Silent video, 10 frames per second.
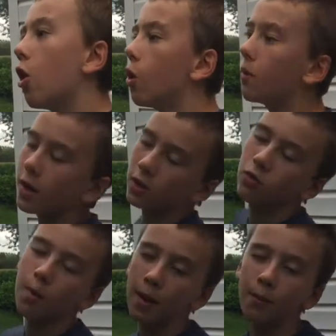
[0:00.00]
always
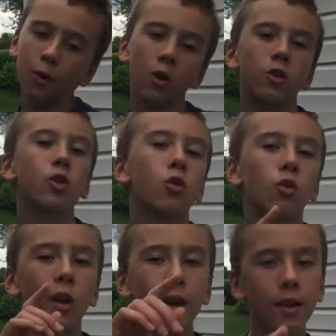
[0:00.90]
remember to
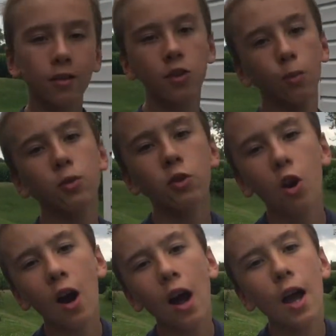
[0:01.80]
like and
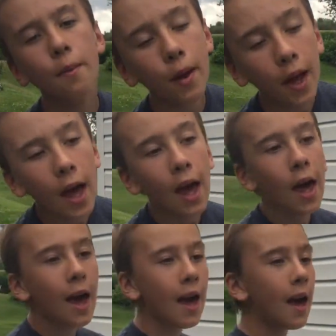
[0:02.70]
subscribe,
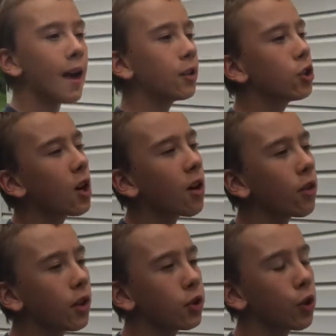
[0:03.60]
and share
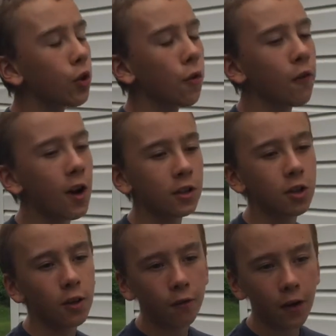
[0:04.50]
this to your friends
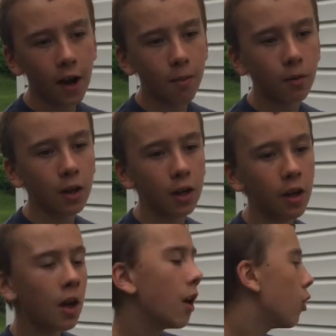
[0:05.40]
and family
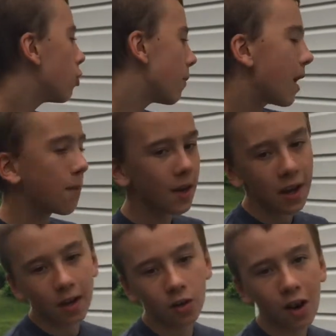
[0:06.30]
who may be
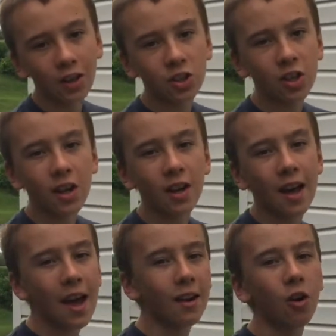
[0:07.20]
interested.
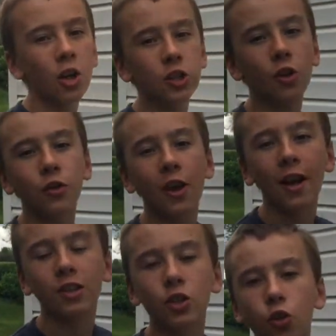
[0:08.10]
And also
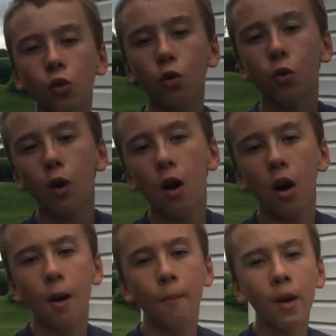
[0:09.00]
thanks to
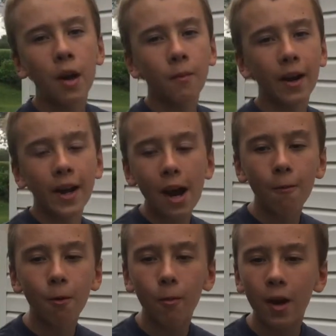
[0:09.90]
my
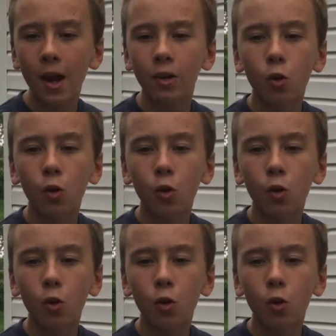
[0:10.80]
cameraman